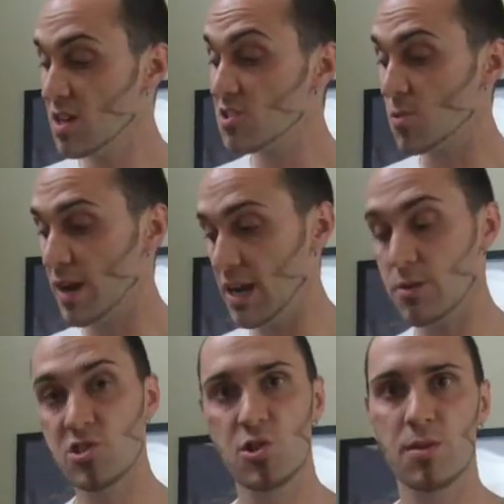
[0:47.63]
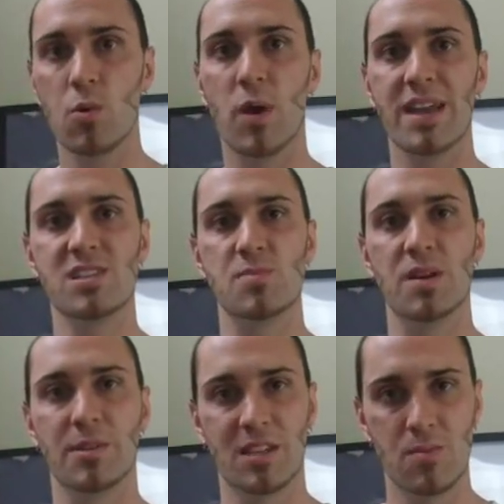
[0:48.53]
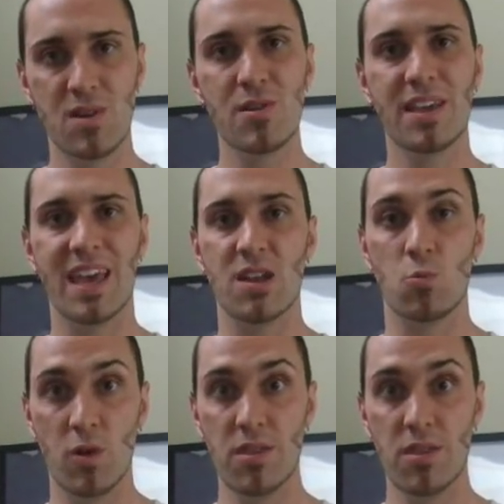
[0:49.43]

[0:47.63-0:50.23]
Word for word: So right now I'll show you a way to be able to communicate